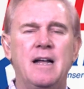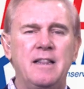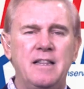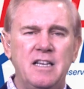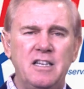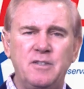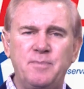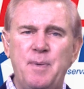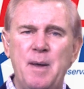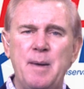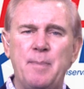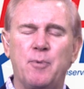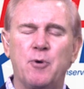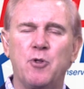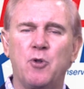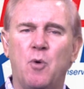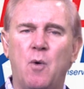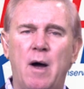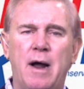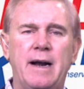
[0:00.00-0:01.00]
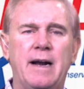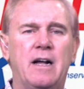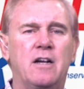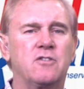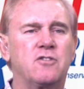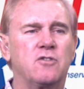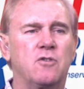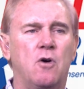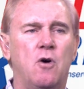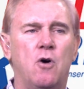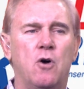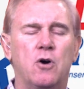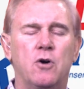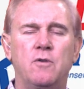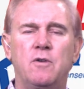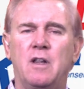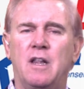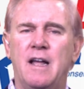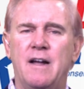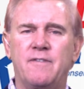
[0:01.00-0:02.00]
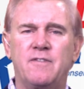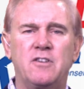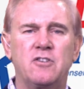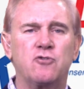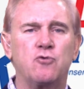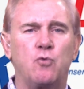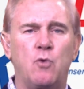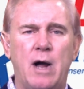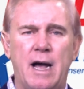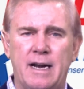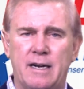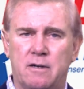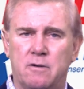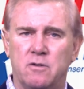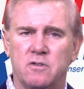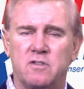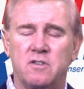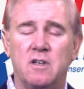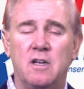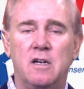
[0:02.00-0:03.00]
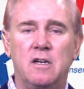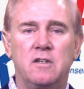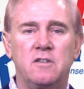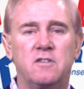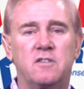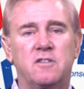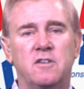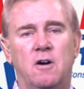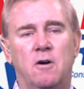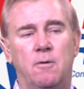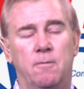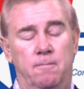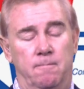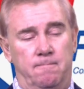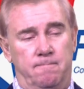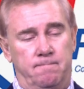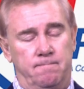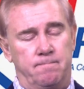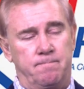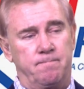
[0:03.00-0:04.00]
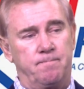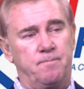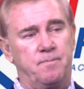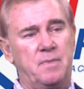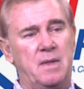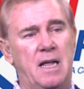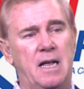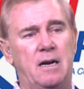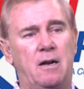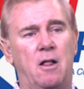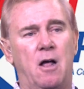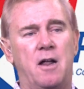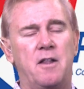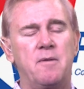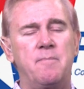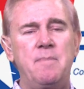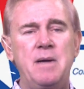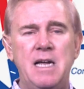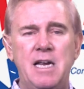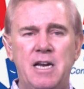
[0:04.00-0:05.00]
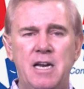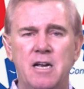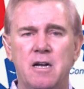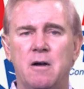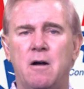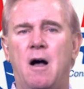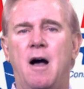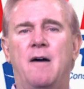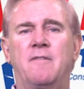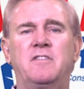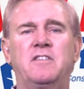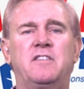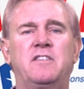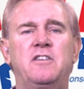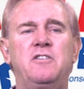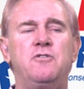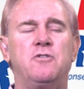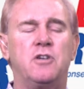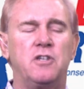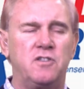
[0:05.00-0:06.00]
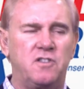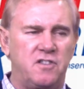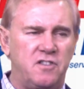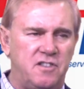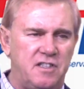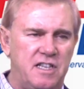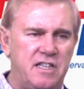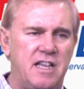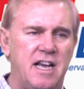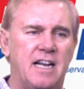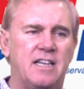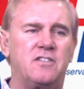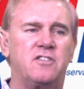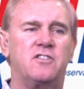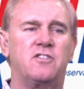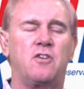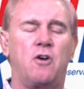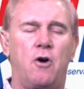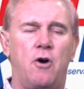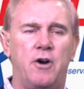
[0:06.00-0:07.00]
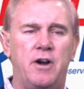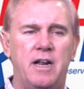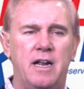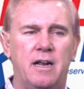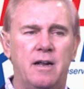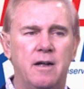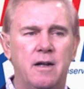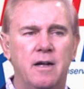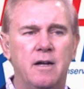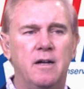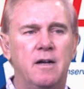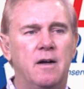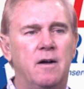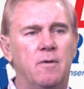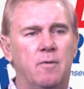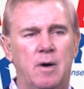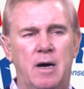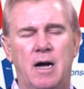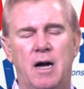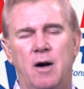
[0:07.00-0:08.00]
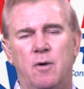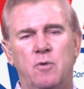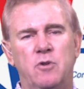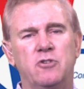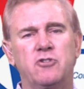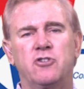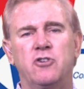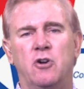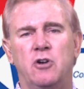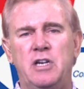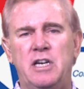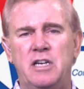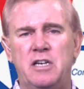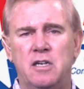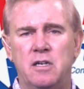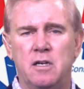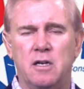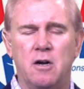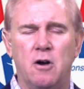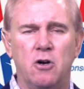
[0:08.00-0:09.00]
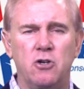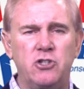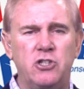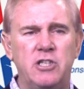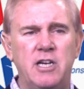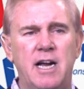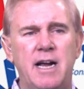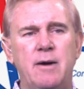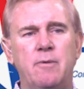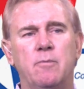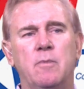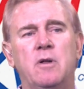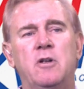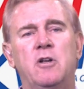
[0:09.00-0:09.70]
These people in the White House are hard leftist radicals. So, and a lot of the media, obviously you can see that starting. Well, there's no need to negotiate.